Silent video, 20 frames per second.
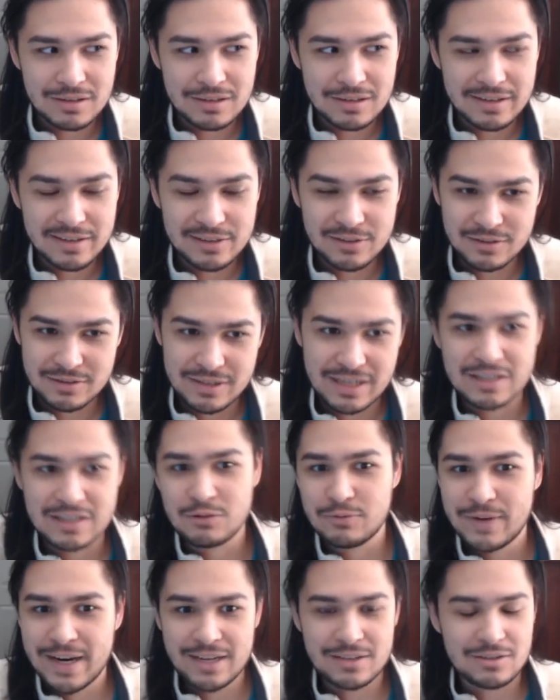it looked like the
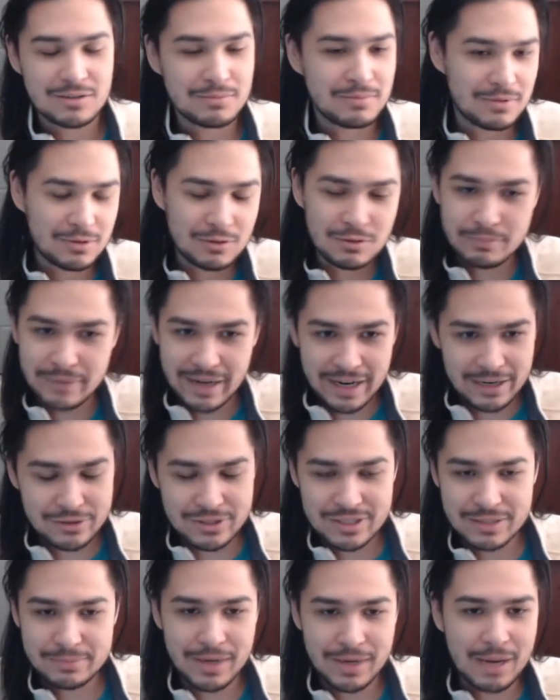regular old
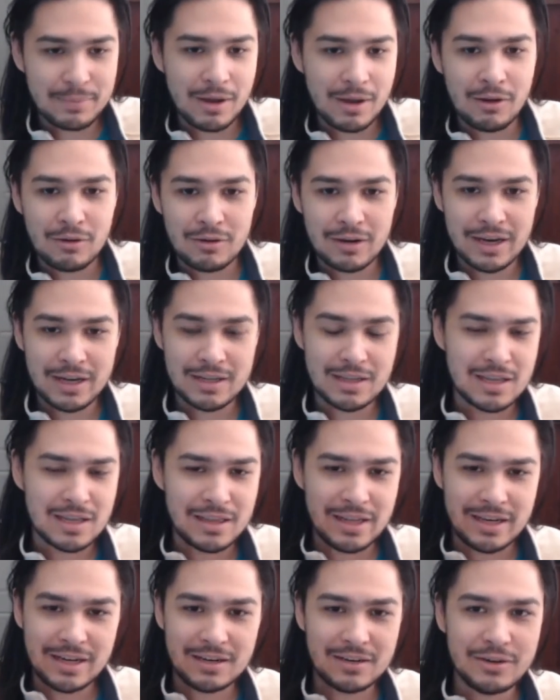bioship came out and then
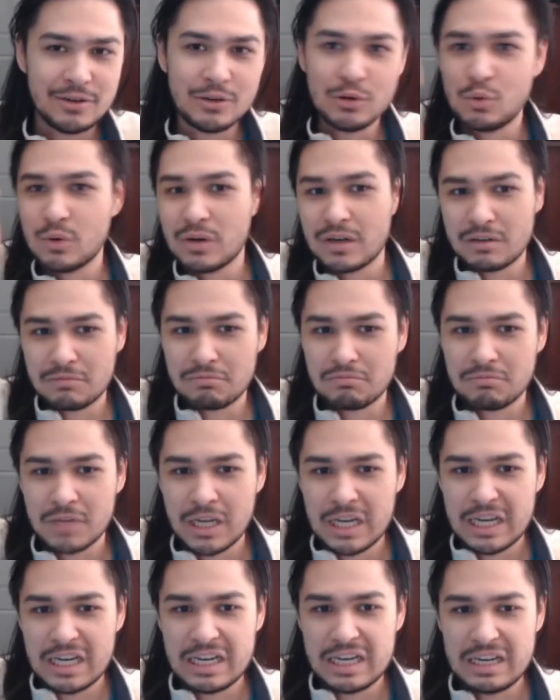like a new one,
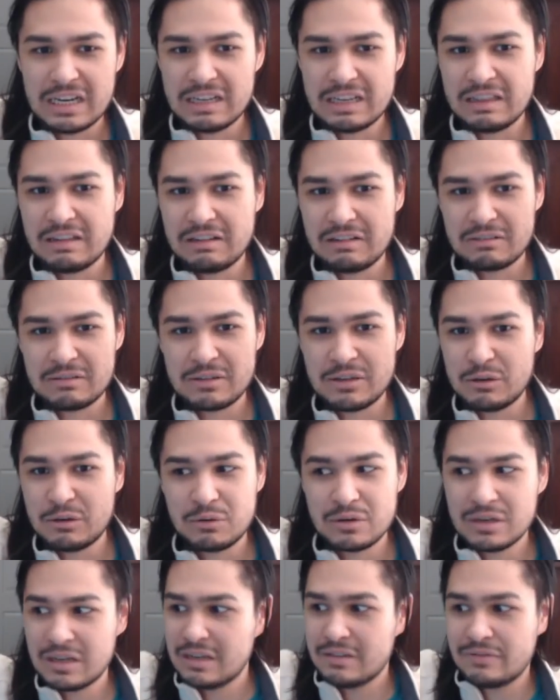and they're
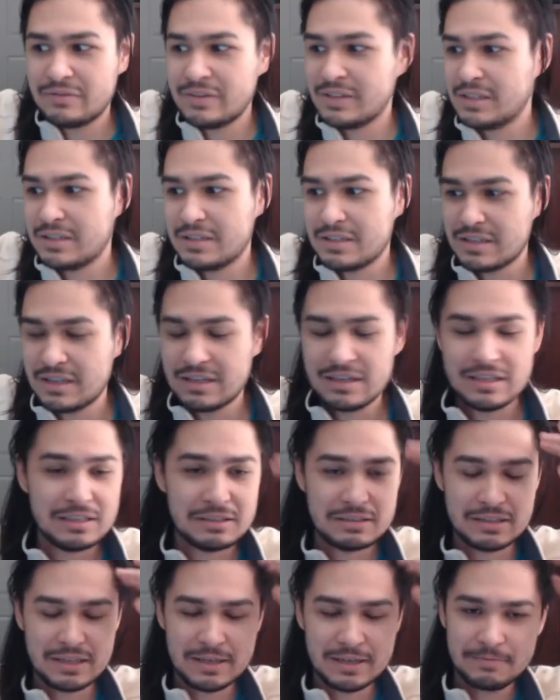going off into the sun, you
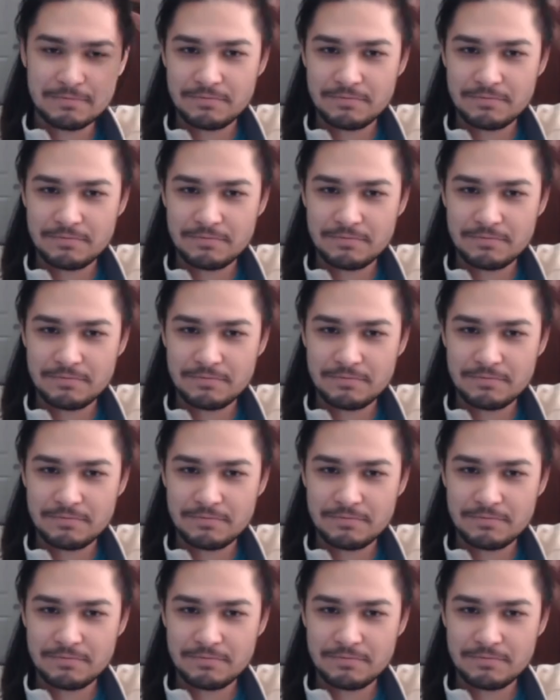know, like,